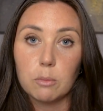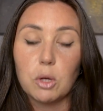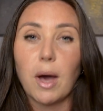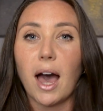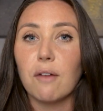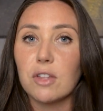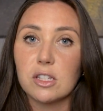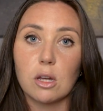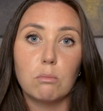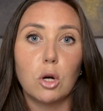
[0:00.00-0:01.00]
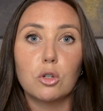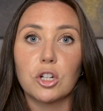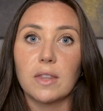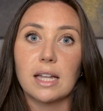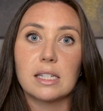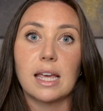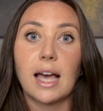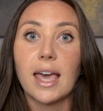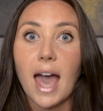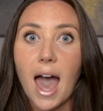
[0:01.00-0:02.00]
You have this emotion that's saying,
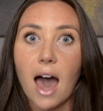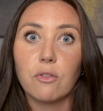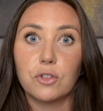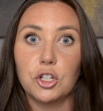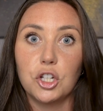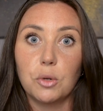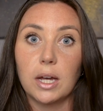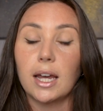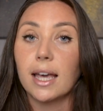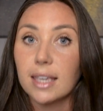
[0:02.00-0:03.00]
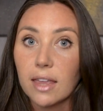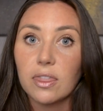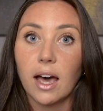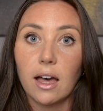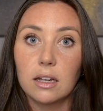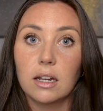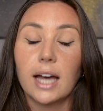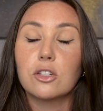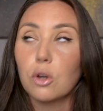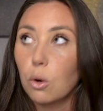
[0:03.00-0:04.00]
I have to do it. I get that.
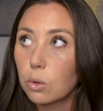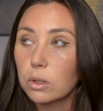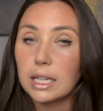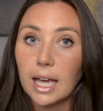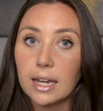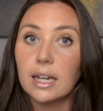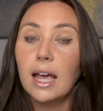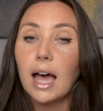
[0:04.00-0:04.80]
I totally get it.